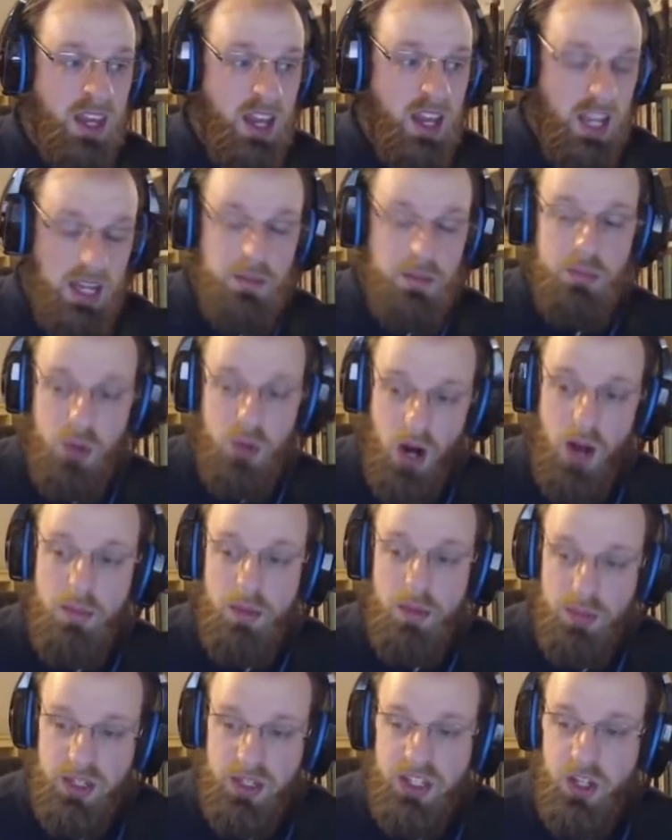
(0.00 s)
He
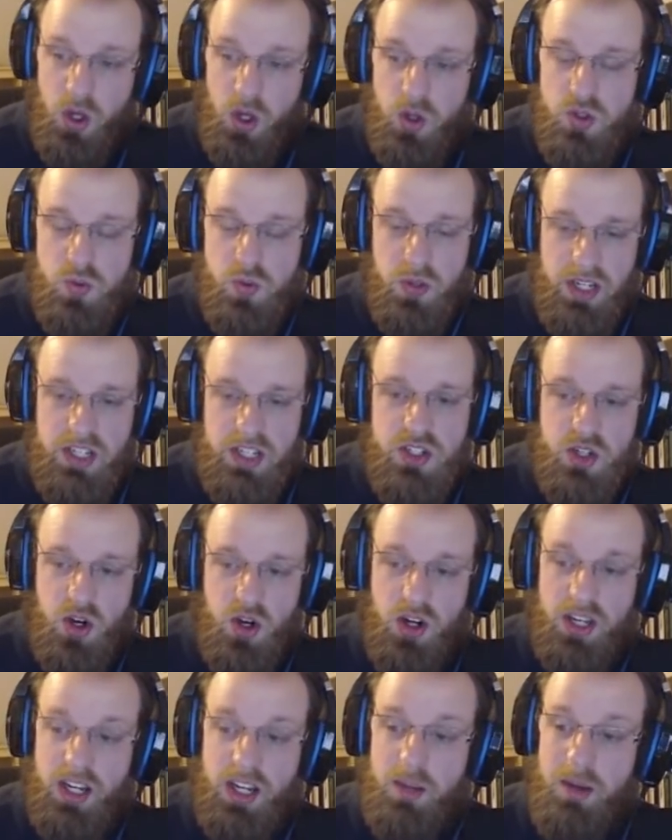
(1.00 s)
probably knows what he's
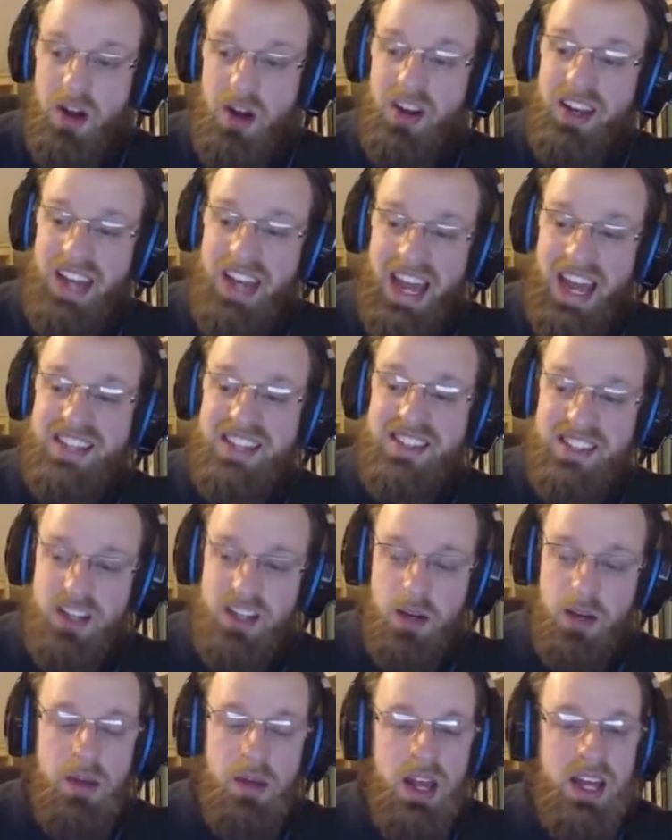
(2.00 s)
talking about and has
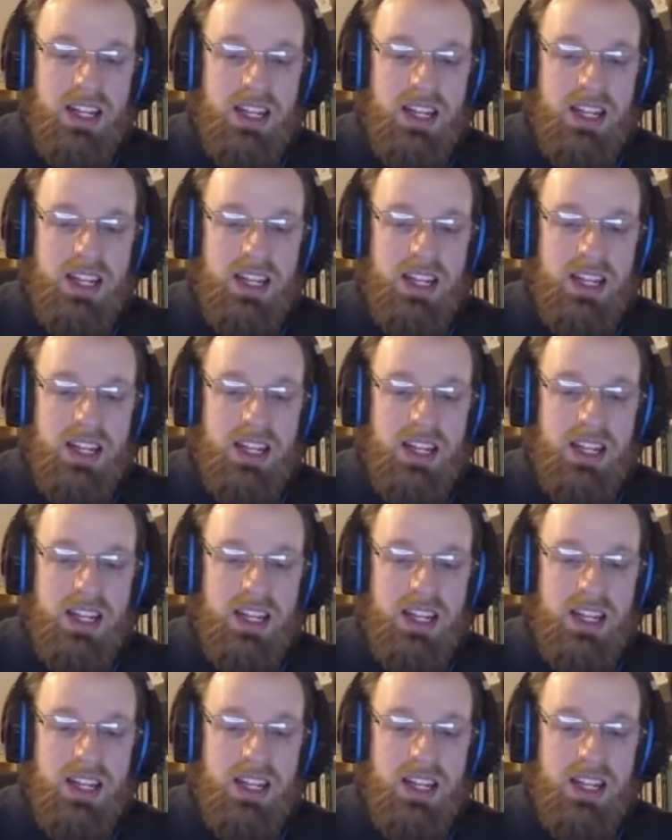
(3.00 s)
some